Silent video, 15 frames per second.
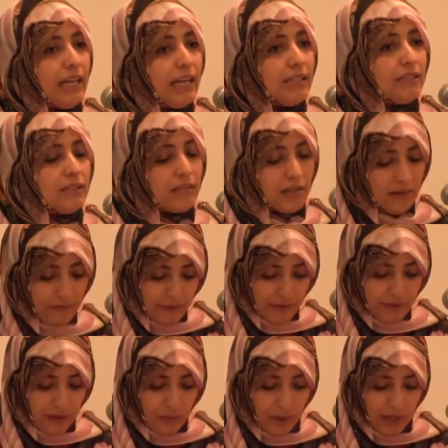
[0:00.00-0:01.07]
and be
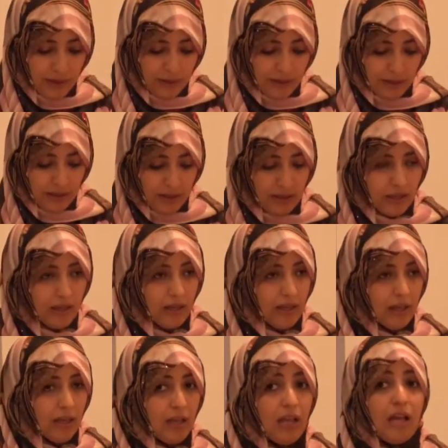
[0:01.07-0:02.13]

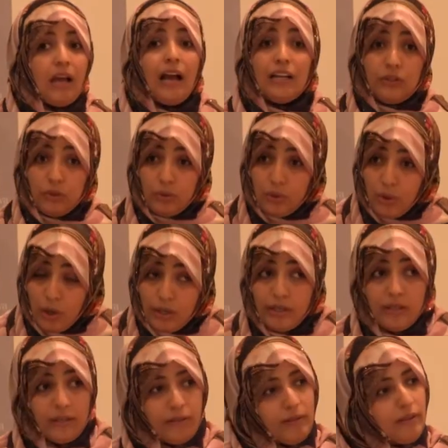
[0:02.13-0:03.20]
leaders of the
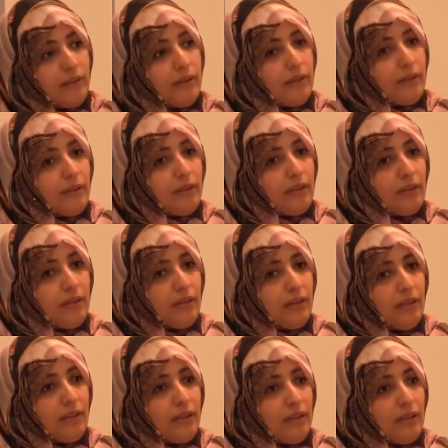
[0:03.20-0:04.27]
country just like they
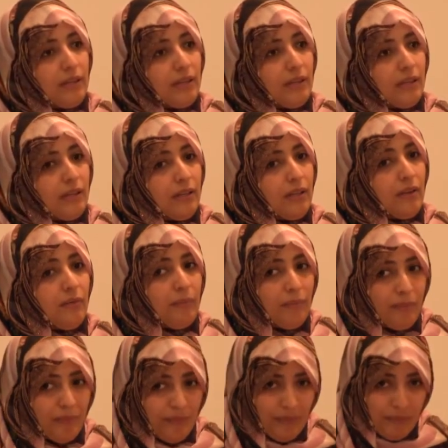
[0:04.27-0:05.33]
were leaders
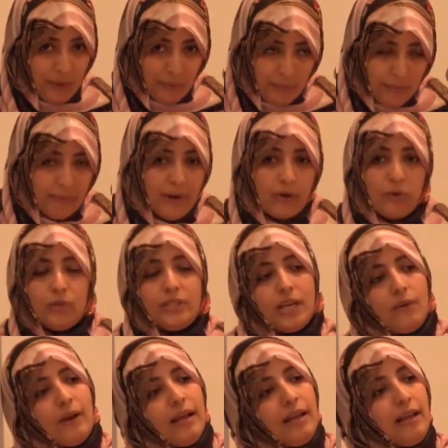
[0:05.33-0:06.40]
in the
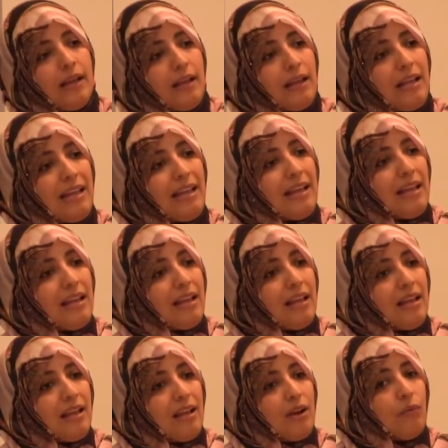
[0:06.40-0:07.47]
revolution.
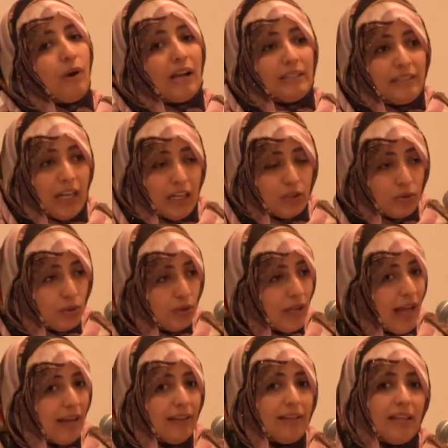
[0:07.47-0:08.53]
I hereby
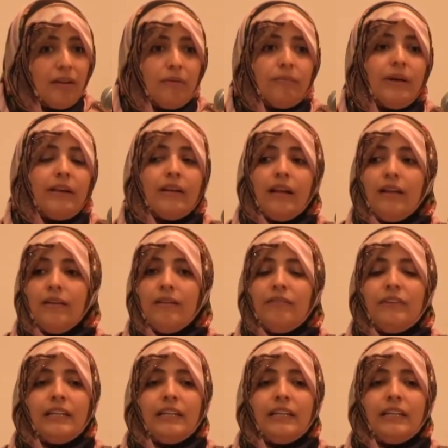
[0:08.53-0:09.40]
call upon them